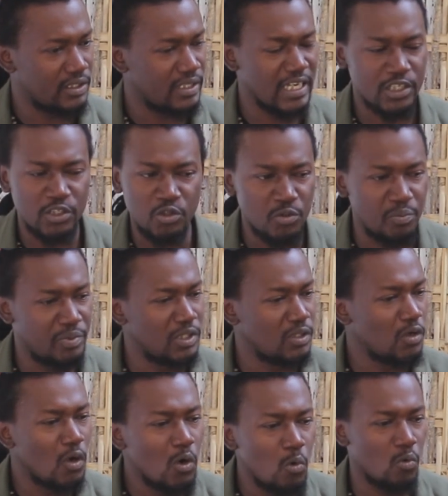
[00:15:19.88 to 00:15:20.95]
There should be
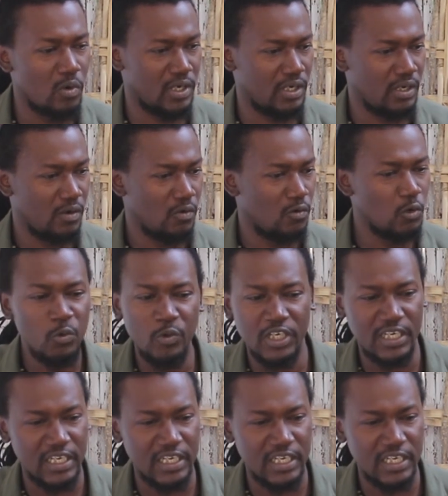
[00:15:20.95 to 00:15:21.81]
no one who will